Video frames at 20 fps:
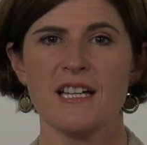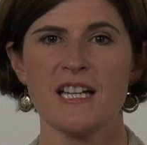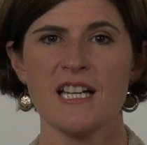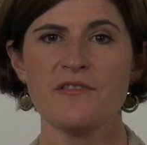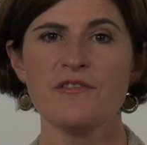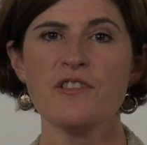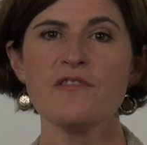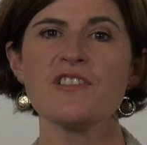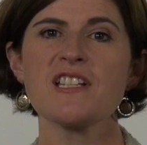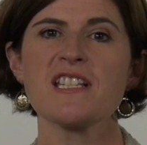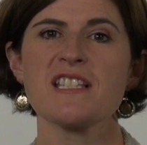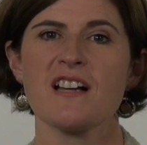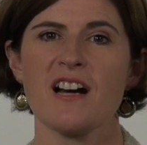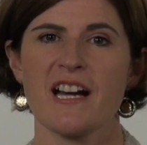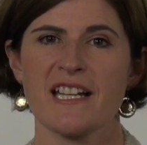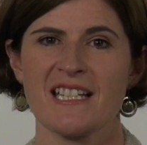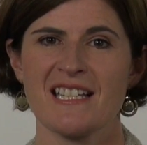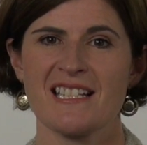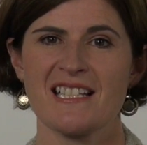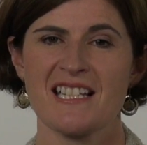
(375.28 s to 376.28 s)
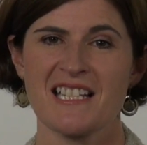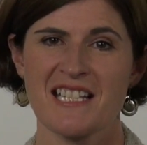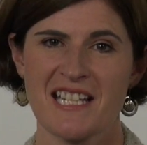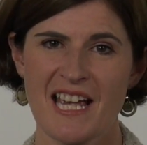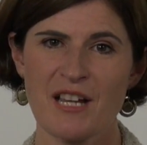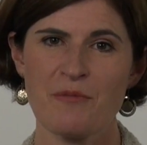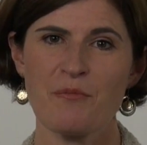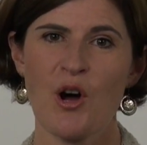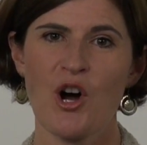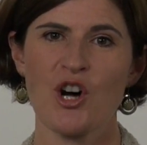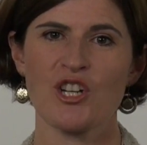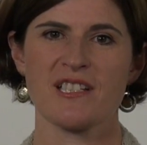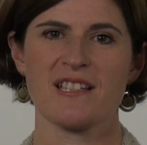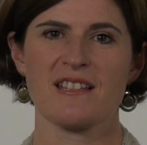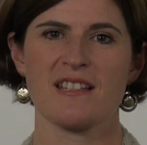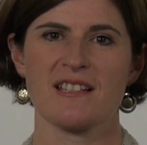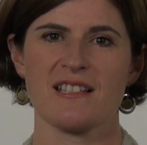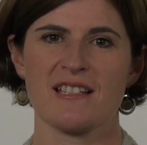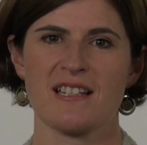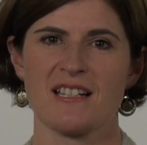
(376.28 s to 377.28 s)
If you've decided to take part in
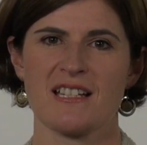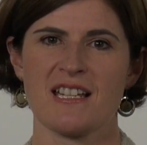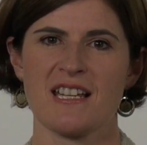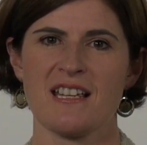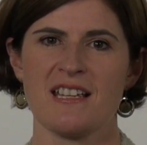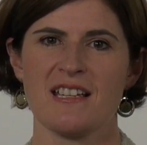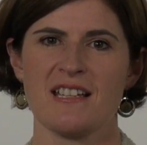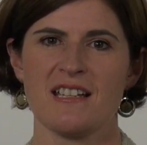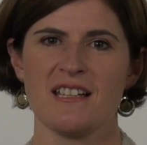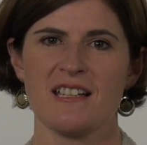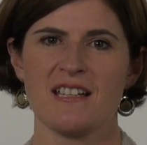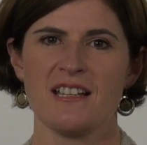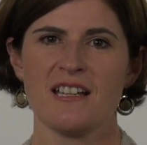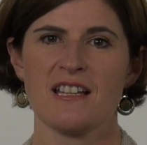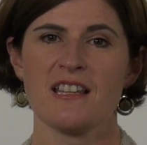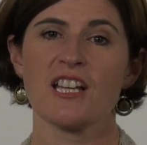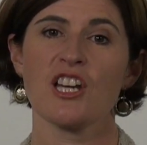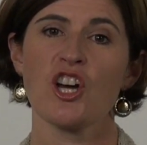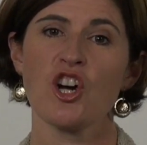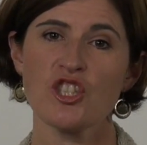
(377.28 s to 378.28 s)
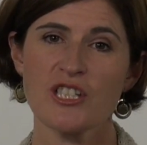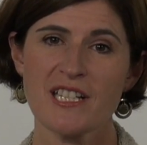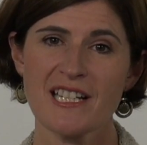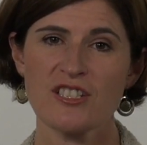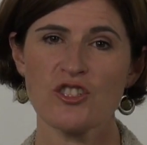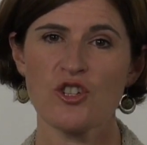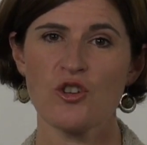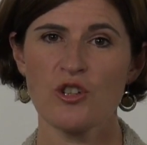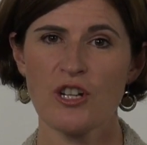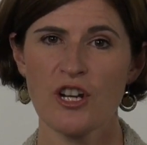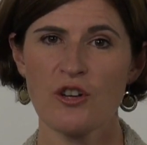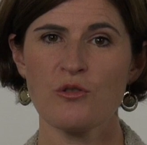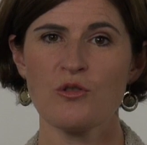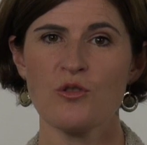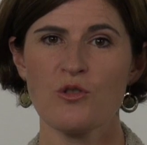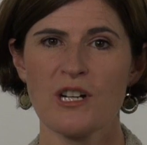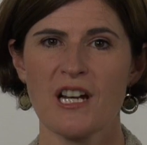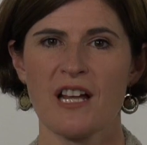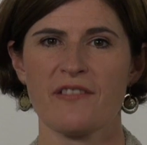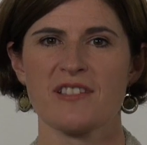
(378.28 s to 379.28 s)
the study, then contact your
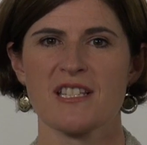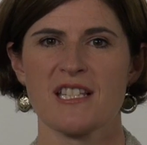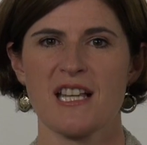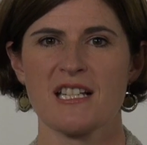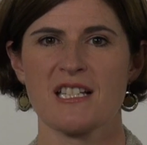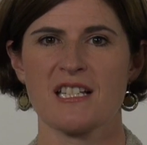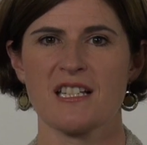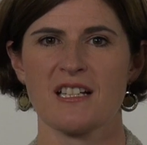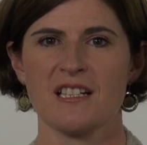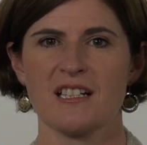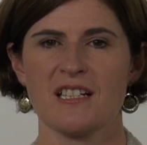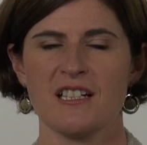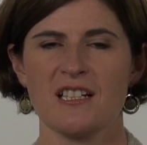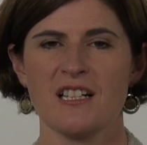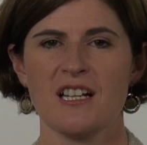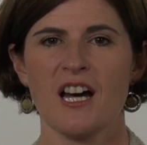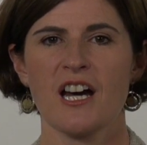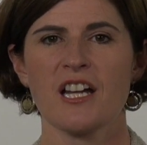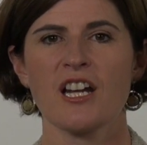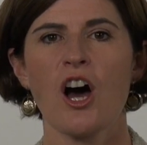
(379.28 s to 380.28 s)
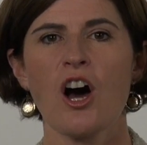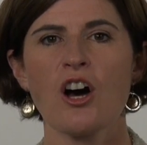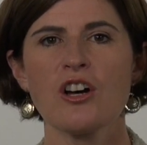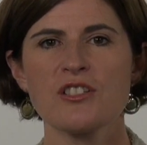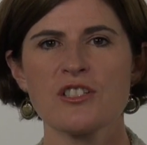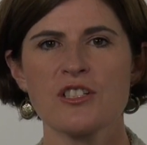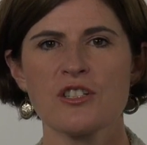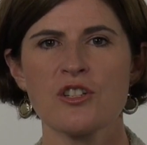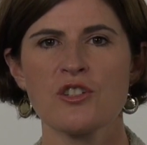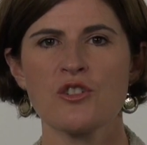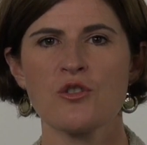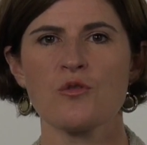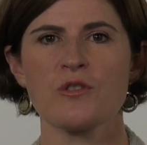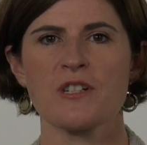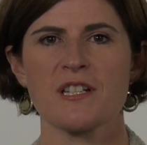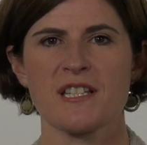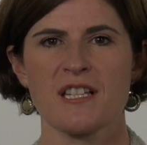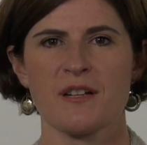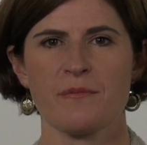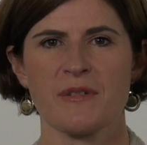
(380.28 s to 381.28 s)
local cleft centre and ask to talk
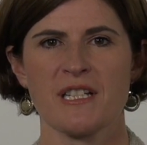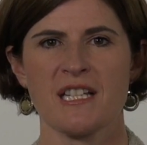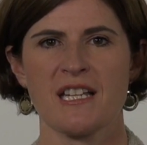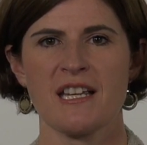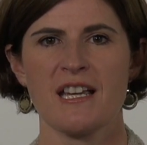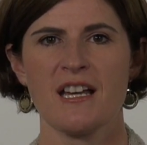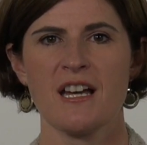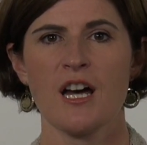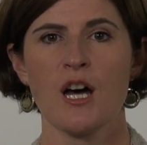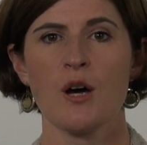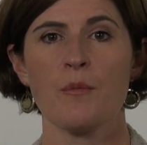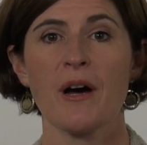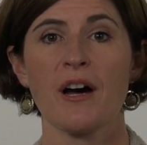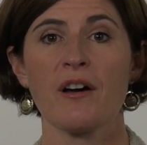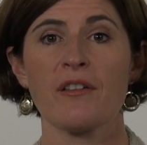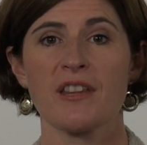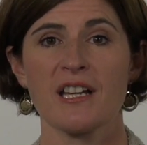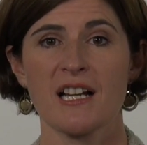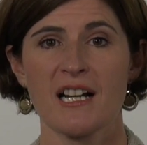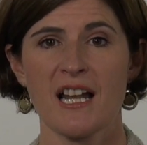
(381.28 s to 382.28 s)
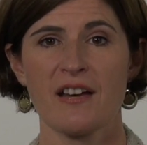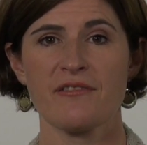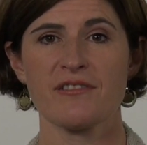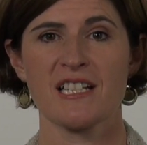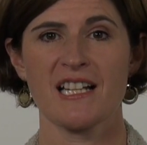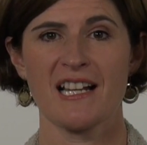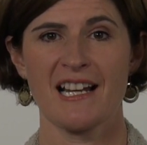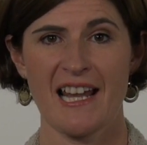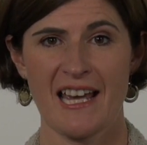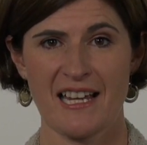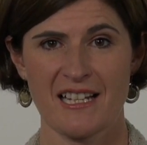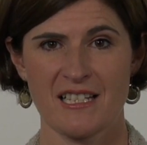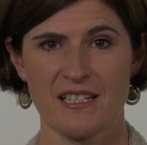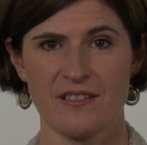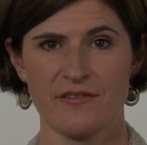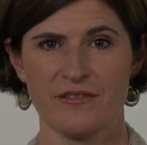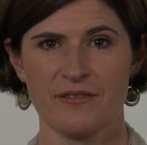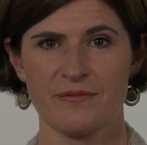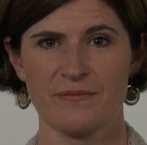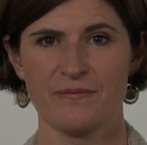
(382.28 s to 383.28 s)
to somebody about the Cleft
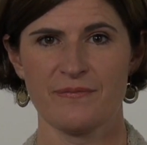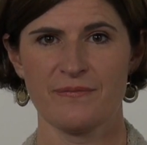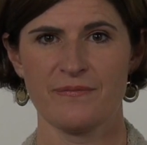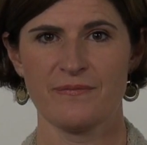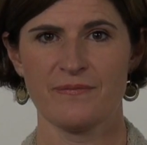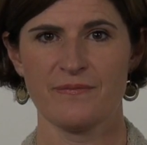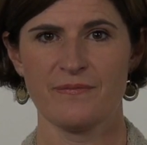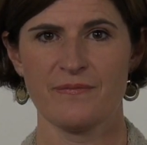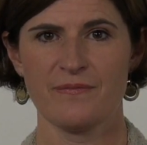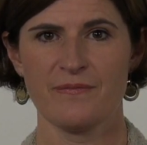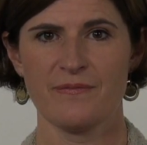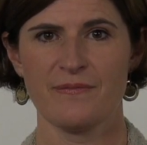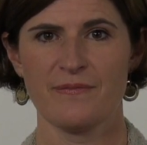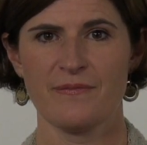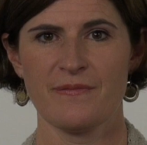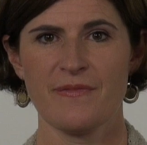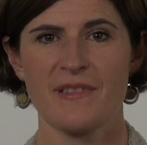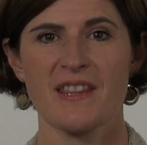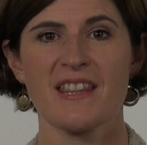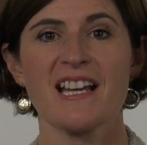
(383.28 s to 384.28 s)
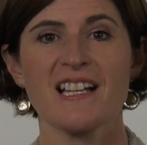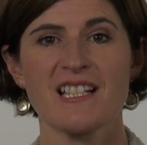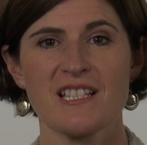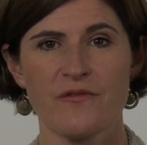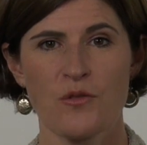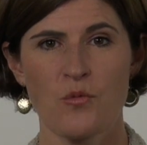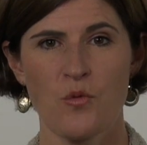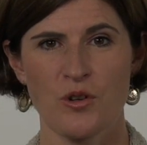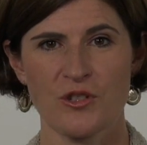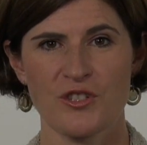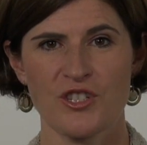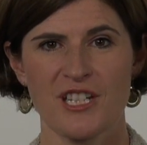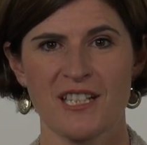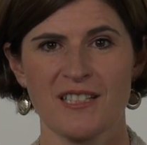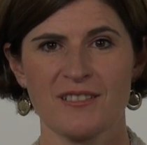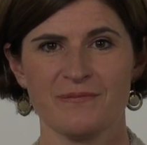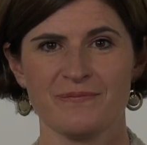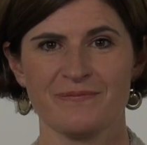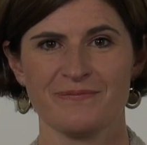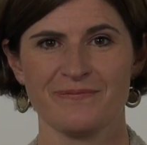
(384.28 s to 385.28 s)
Collective. Thanks for watching.